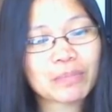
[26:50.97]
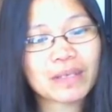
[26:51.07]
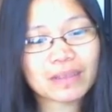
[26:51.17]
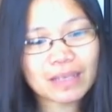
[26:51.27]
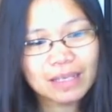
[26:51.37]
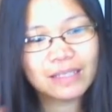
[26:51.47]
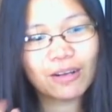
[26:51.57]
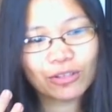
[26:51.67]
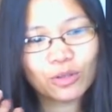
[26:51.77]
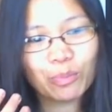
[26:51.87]
but that's
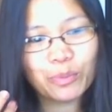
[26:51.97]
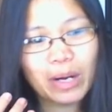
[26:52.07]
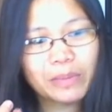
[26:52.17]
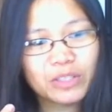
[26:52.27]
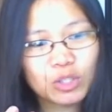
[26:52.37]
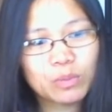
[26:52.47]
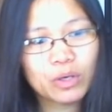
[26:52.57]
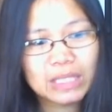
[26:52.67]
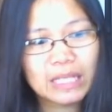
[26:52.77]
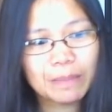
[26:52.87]
also province
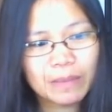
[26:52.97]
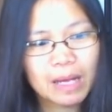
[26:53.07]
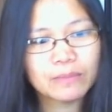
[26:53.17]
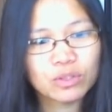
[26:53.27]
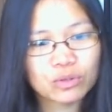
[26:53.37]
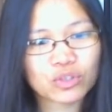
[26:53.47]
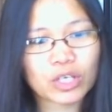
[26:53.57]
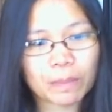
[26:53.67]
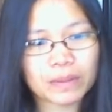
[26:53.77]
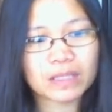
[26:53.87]
mostly. It comes to
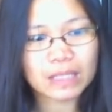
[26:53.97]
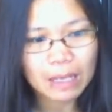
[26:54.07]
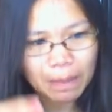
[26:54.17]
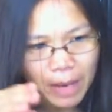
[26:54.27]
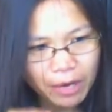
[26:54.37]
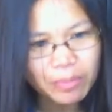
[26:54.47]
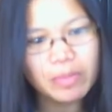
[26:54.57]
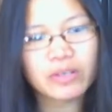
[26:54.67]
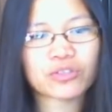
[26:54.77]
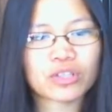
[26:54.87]
cheapest, like very
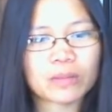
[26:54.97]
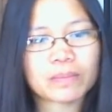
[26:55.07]
cheap.